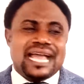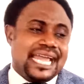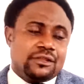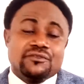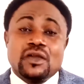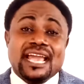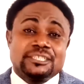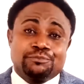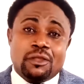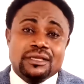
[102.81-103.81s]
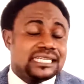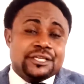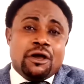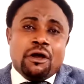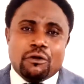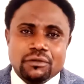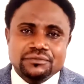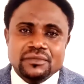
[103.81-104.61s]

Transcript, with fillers: ahead of your exploit. No.